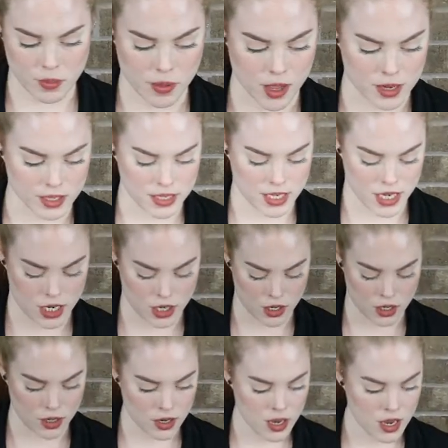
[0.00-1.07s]
blocks
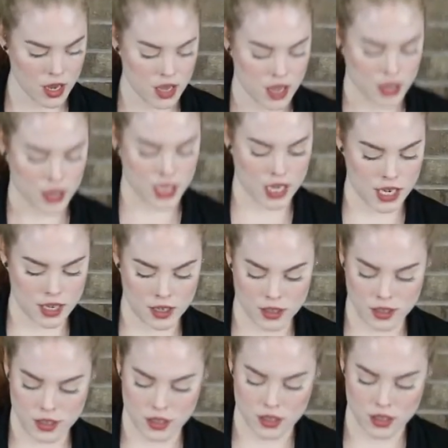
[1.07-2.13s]
here.
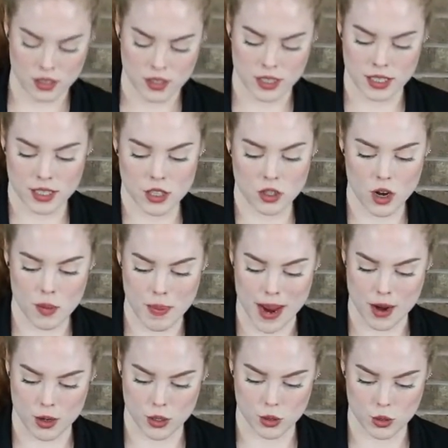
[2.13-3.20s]
This is our
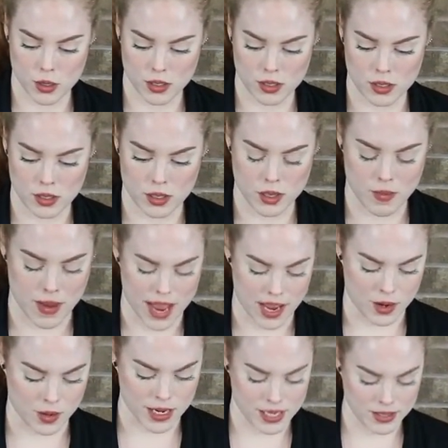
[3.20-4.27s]
power source, the
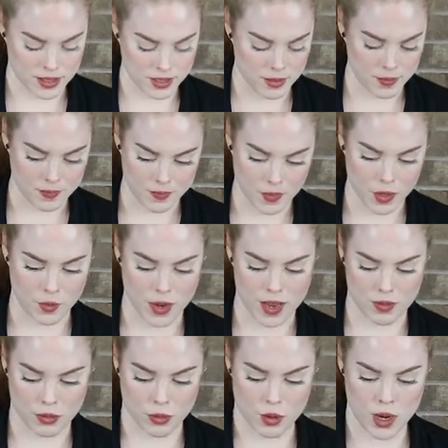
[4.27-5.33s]
batteries, and we
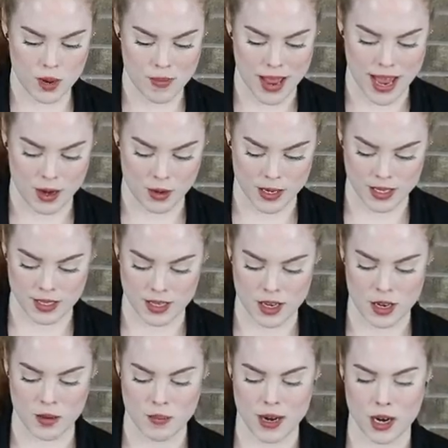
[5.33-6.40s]
have 3 batteries in
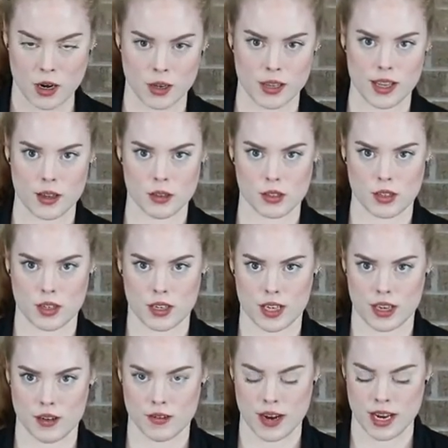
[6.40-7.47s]
a parallel
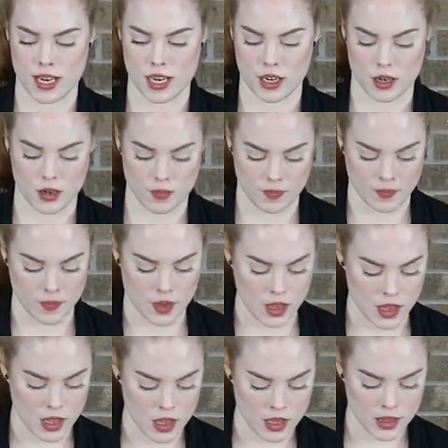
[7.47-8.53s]
circuit right here.
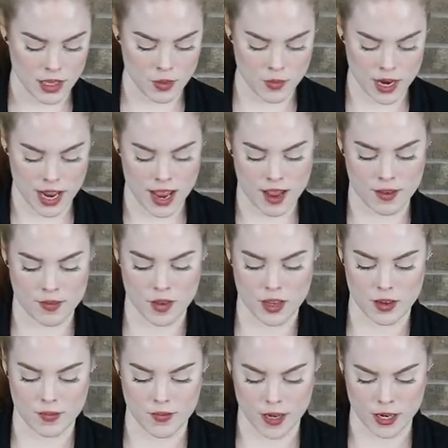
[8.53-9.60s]
Then we have
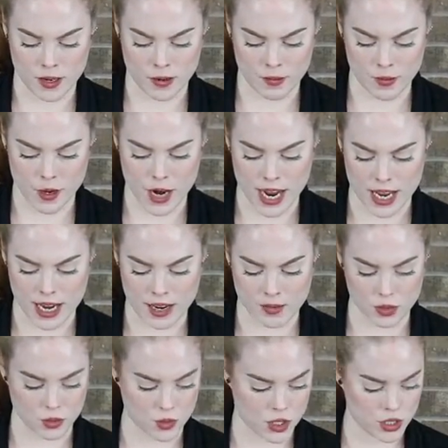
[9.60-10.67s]
a variety
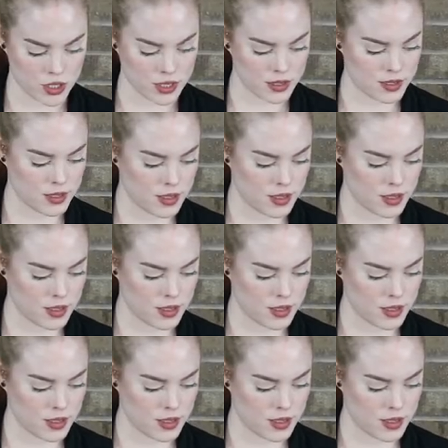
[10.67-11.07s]
of switches,